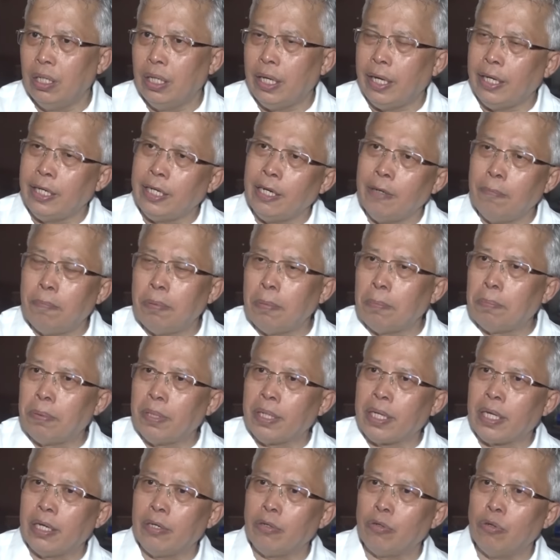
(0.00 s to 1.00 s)
and then people
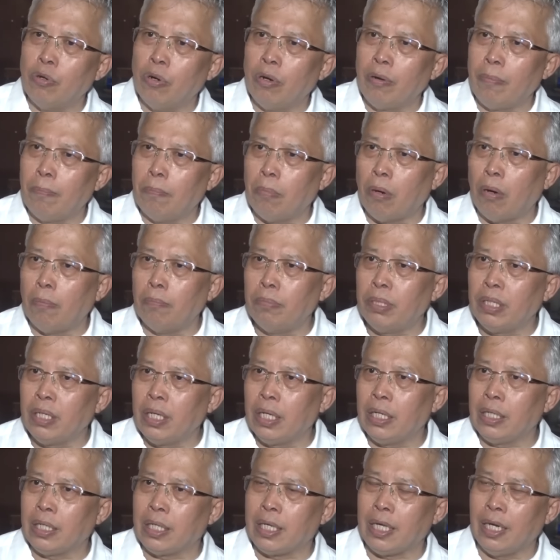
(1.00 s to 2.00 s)
can go on bombing
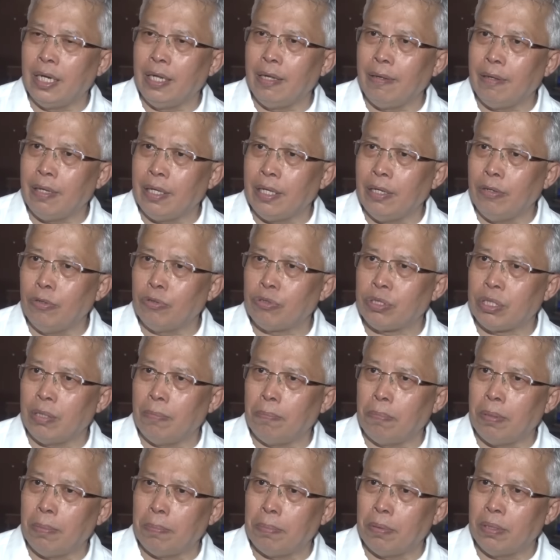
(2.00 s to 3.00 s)
and killing innocent
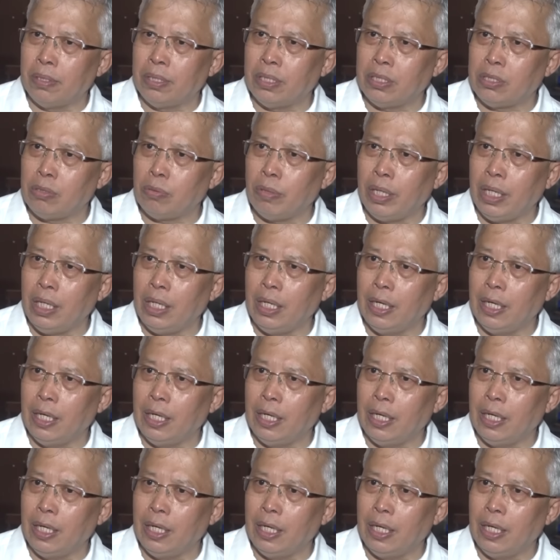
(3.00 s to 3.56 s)
people this way.